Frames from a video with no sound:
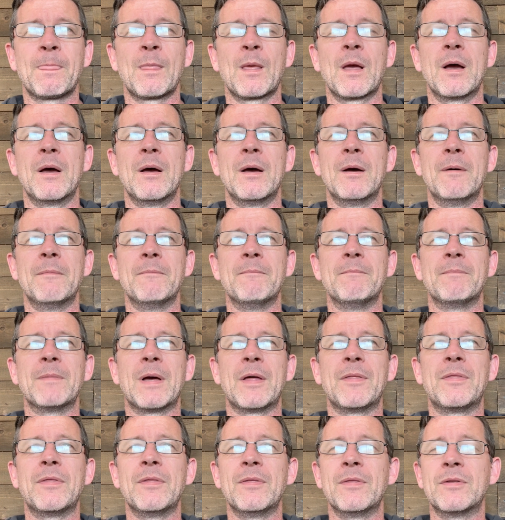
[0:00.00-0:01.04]

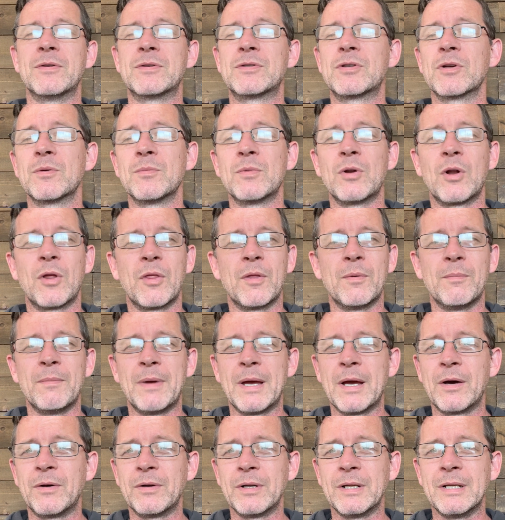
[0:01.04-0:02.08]
The Sermon on the
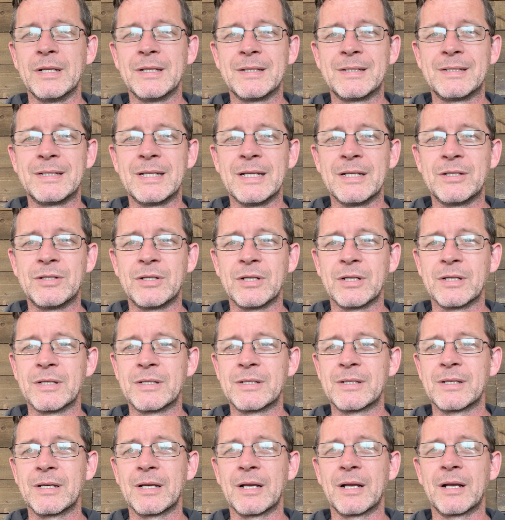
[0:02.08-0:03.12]
Mount and its
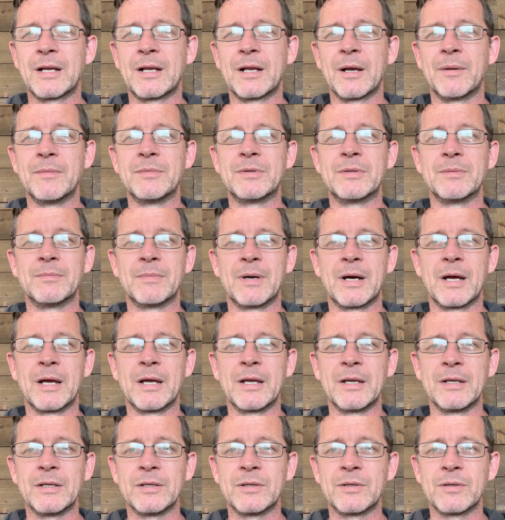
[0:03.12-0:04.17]
teachings come to
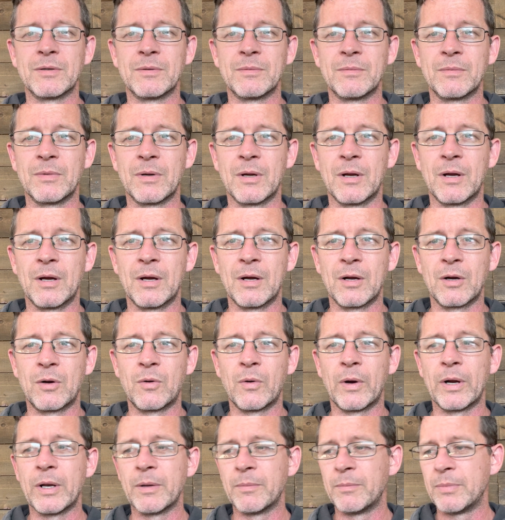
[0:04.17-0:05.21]
mind
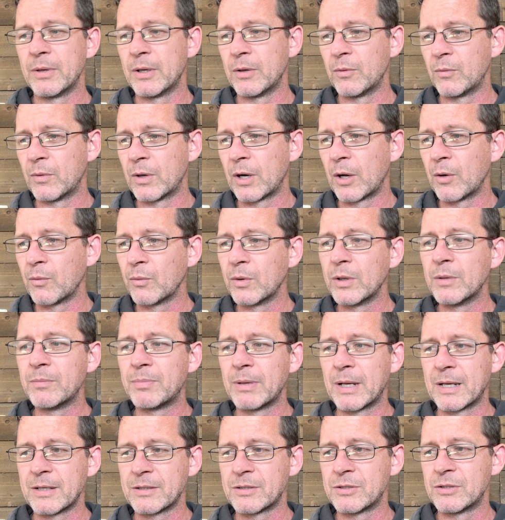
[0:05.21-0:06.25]
quite a bit when I read
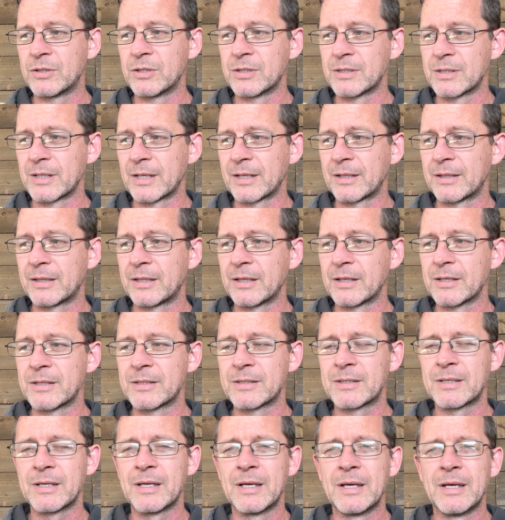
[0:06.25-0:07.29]
passages like
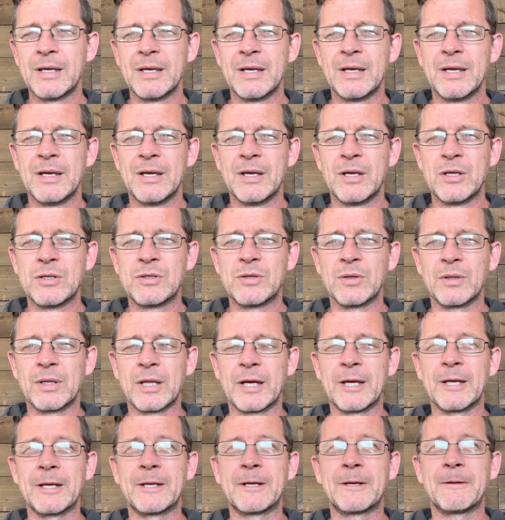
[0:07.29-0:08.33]
this. So,
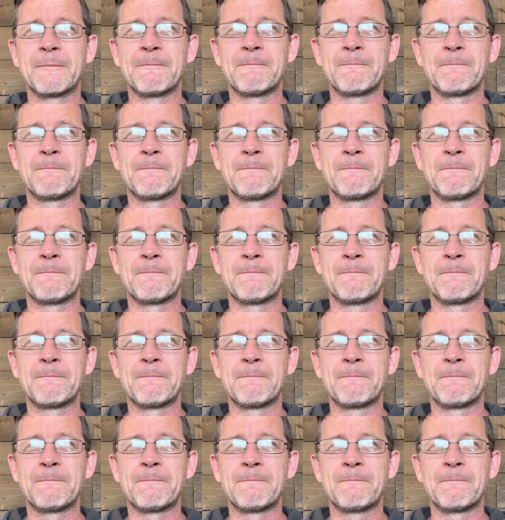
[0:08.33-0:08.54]
like,